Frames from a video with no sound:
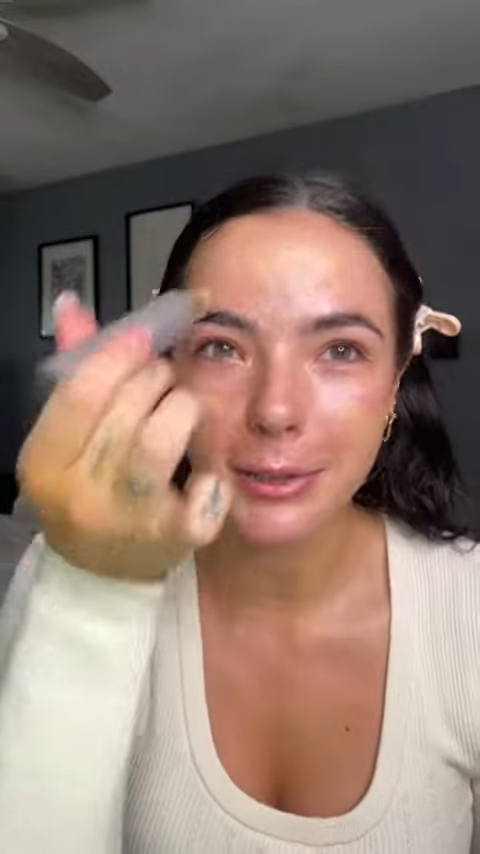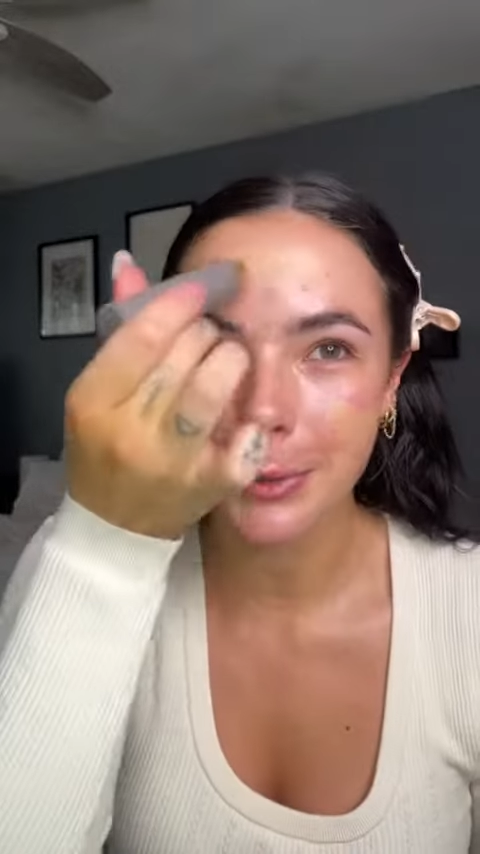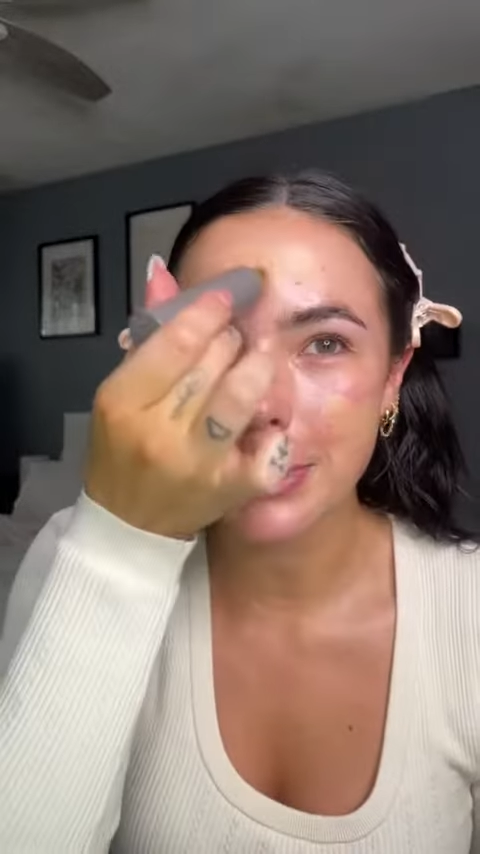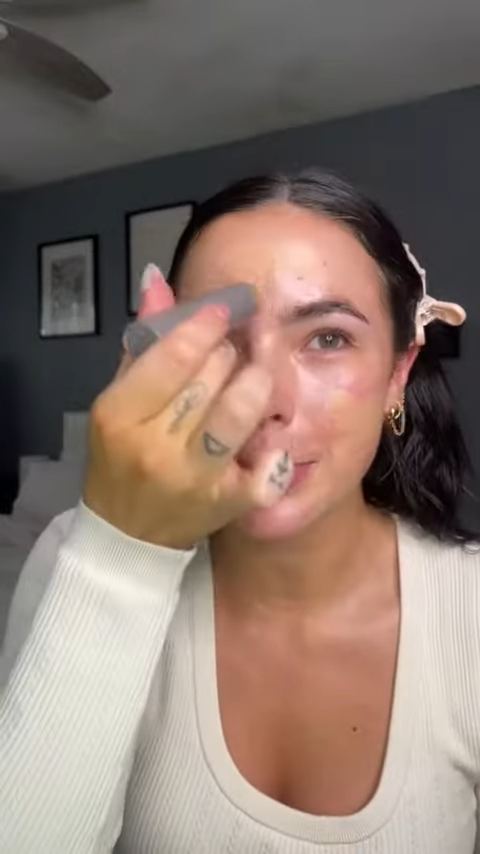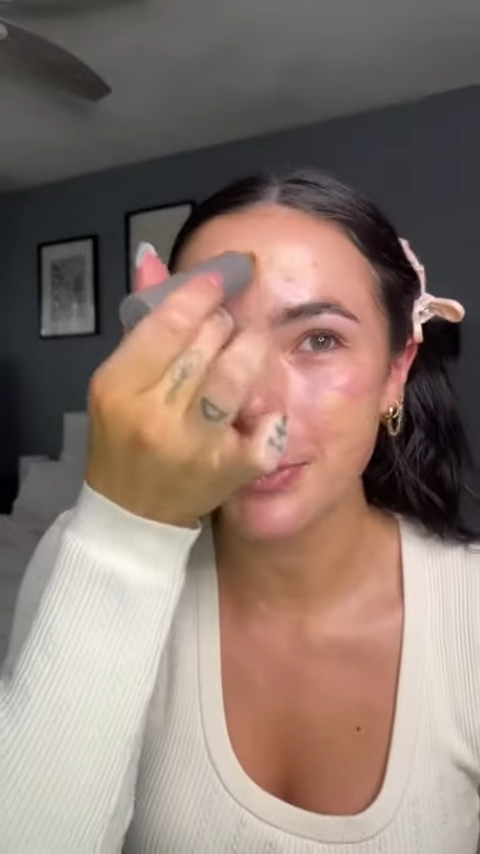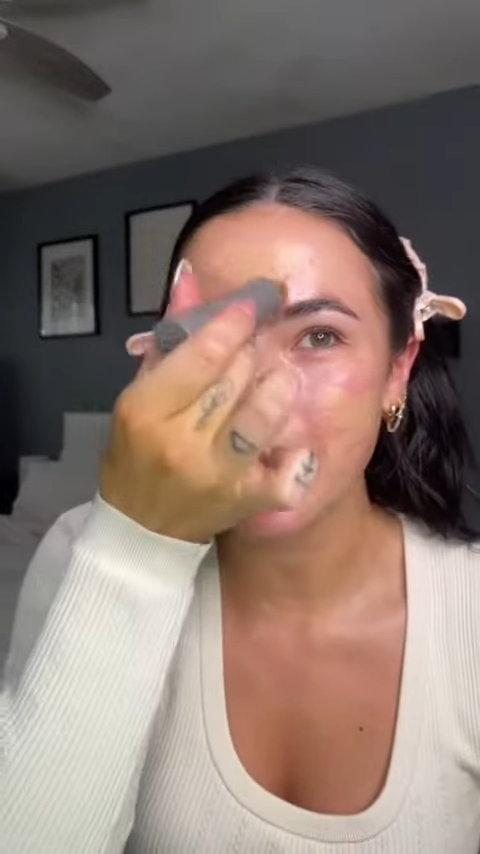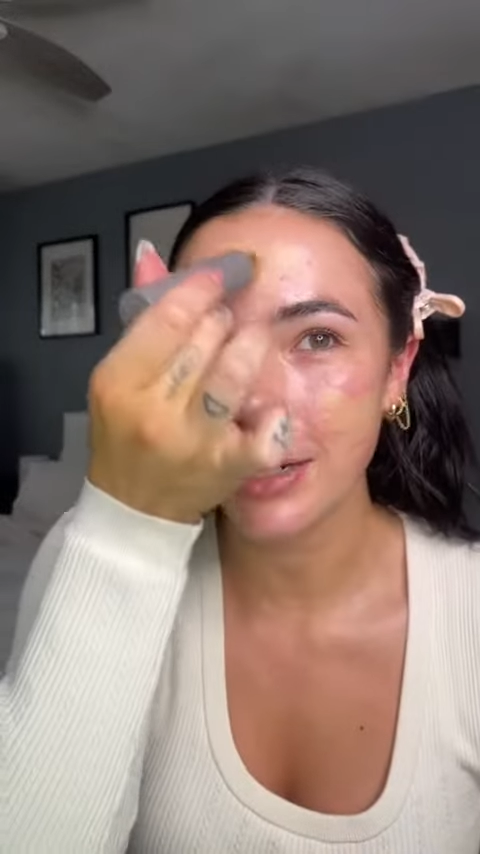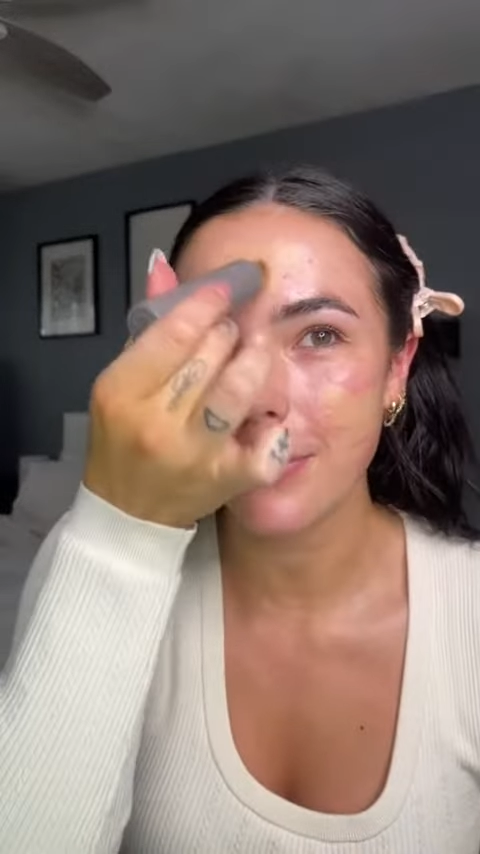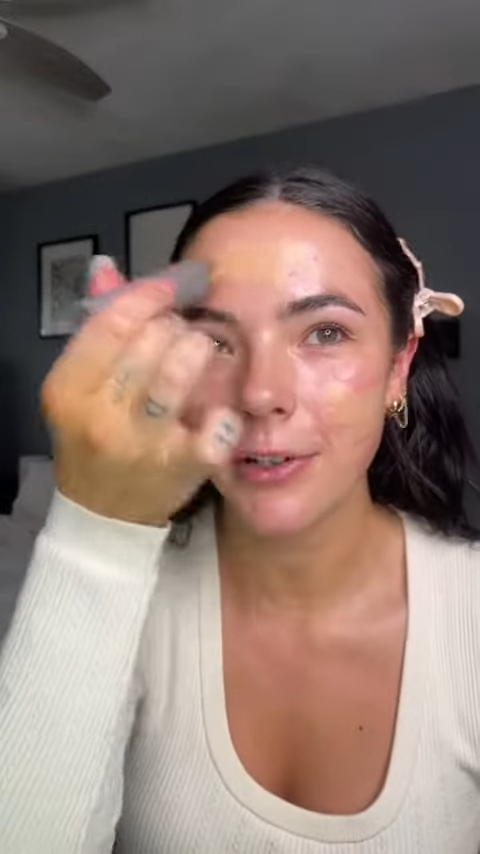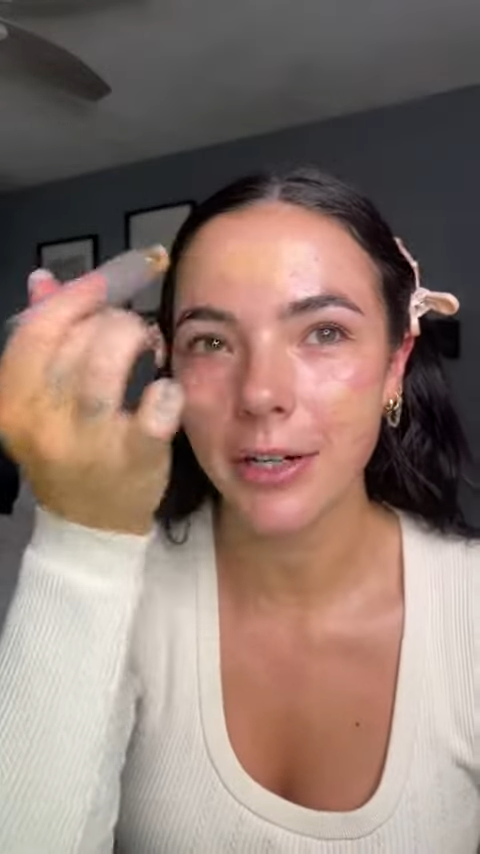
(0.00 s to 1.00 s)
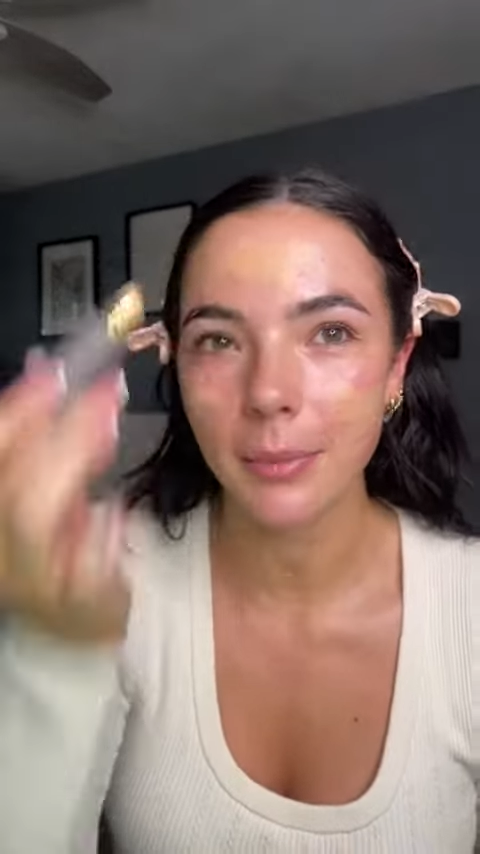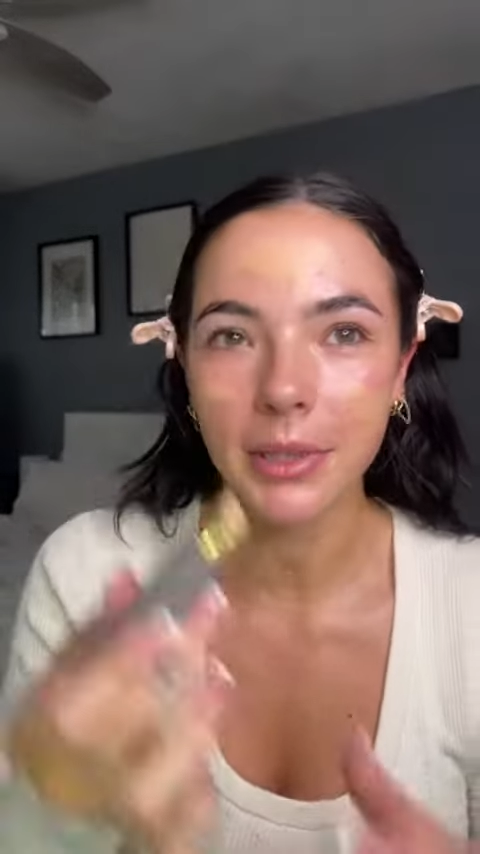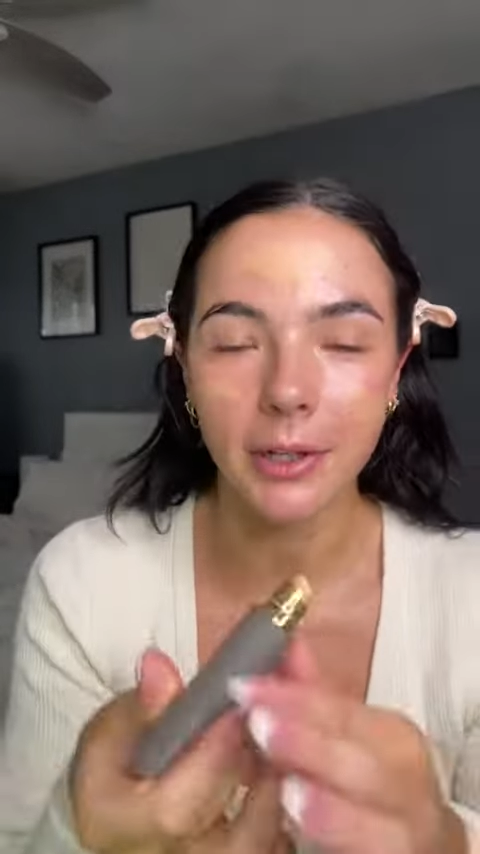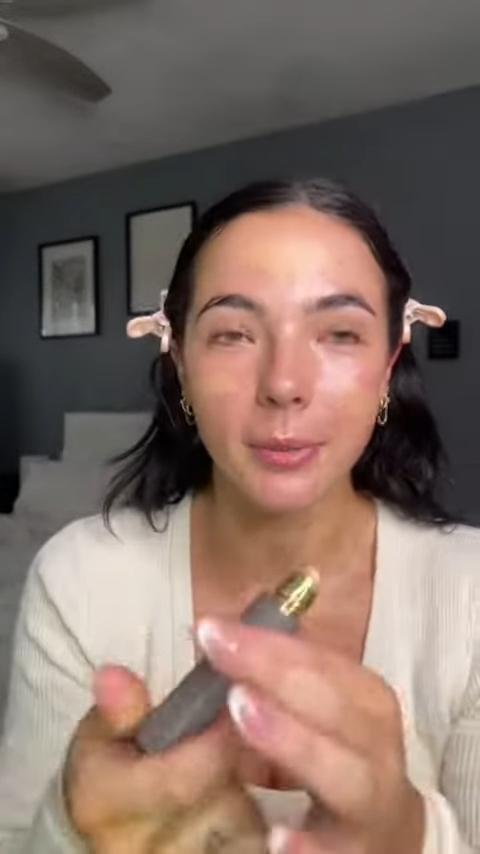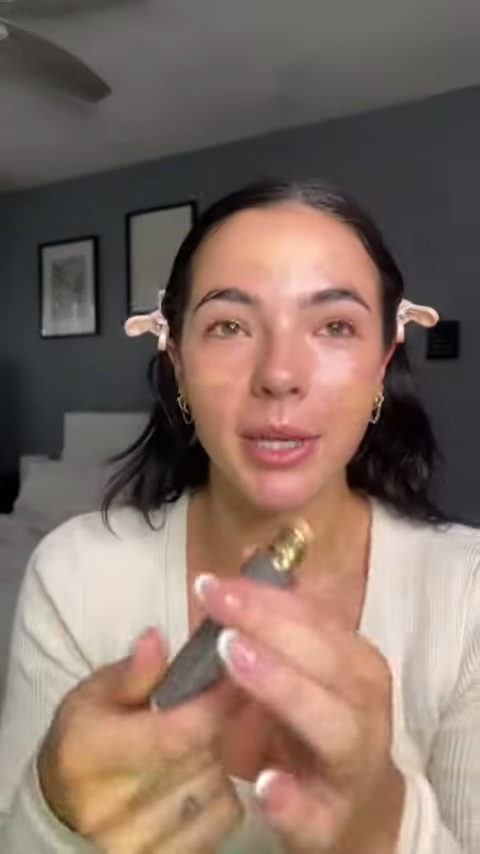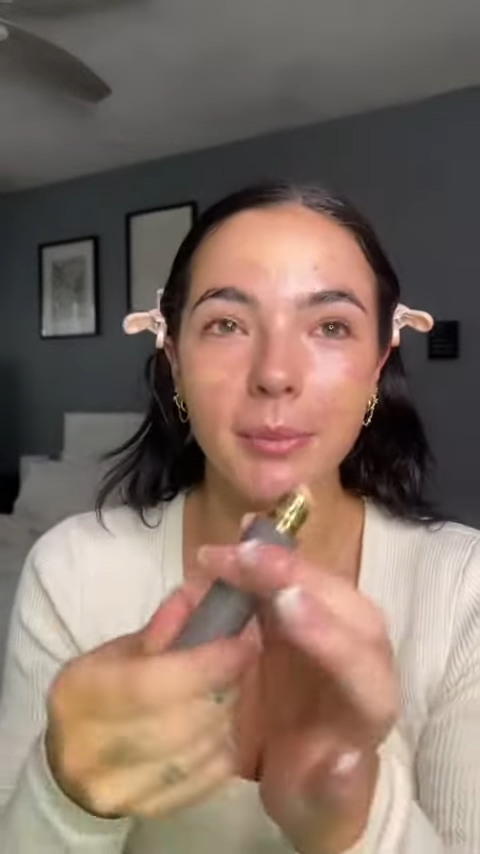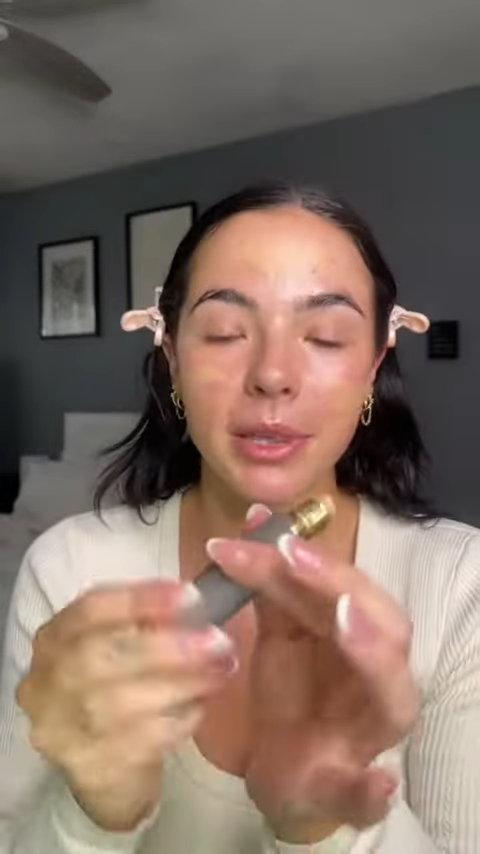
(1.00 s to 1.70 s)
so I do want to cover it up a little bit,